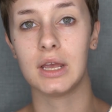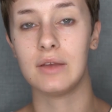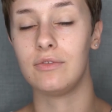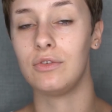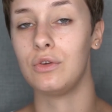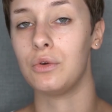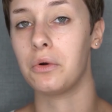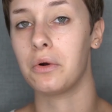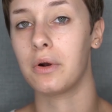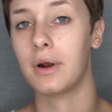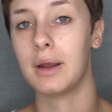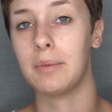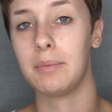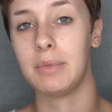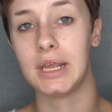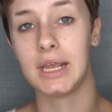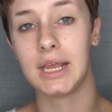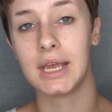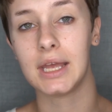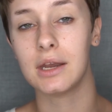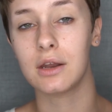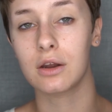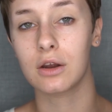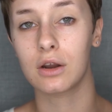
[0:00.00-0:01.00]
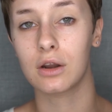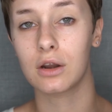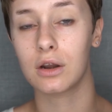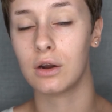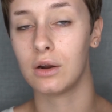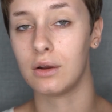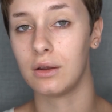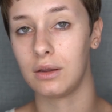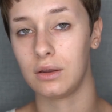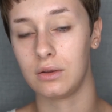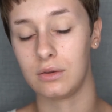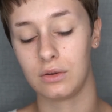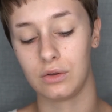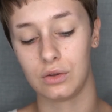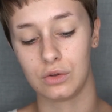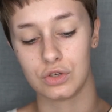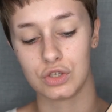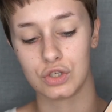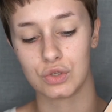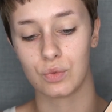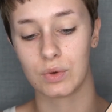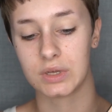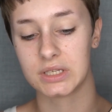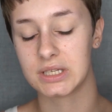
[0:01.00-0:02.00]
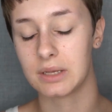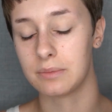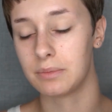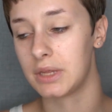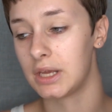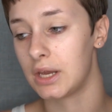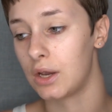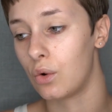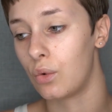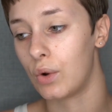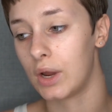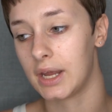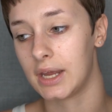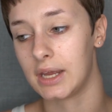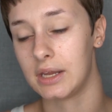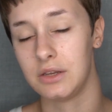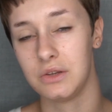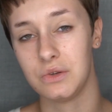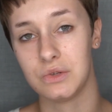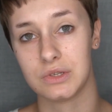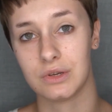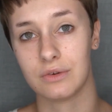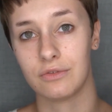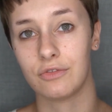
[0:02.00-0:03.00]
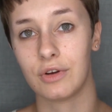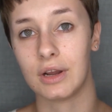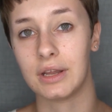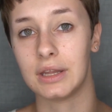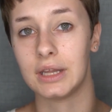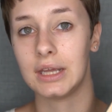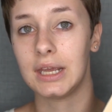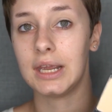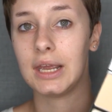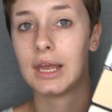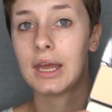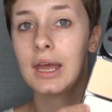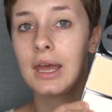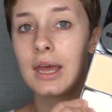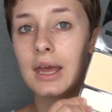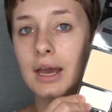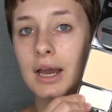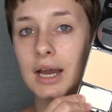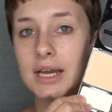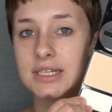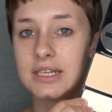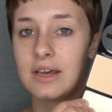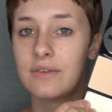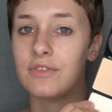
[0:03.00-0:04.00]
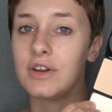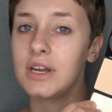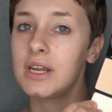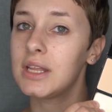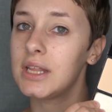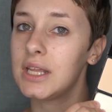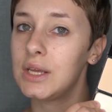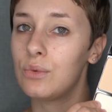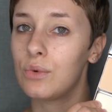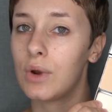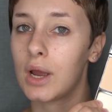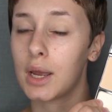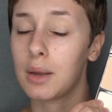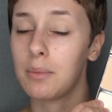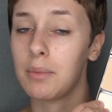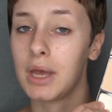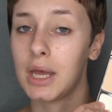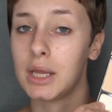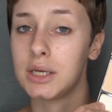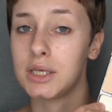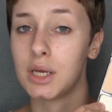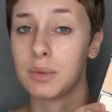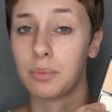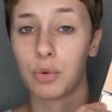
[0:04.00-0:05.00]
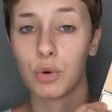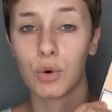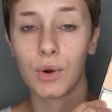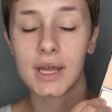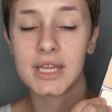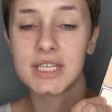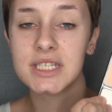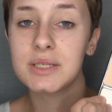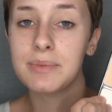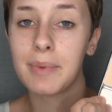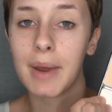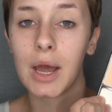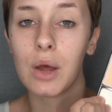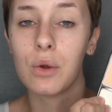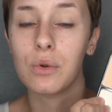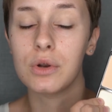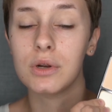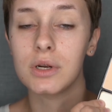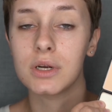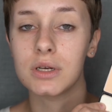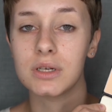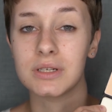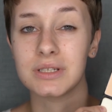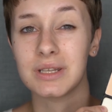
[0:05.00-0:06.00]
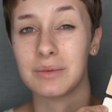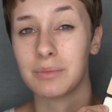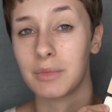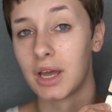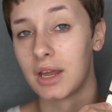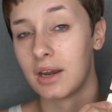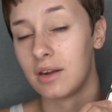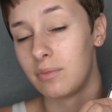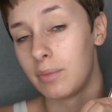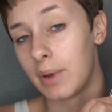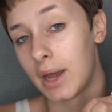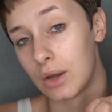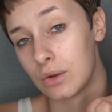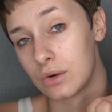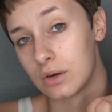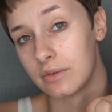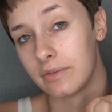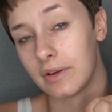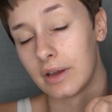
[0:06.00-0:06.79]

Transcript: if you're a beginner or you just want something quick and user friendly, I definitely recommend a pressed powder or some kind of powder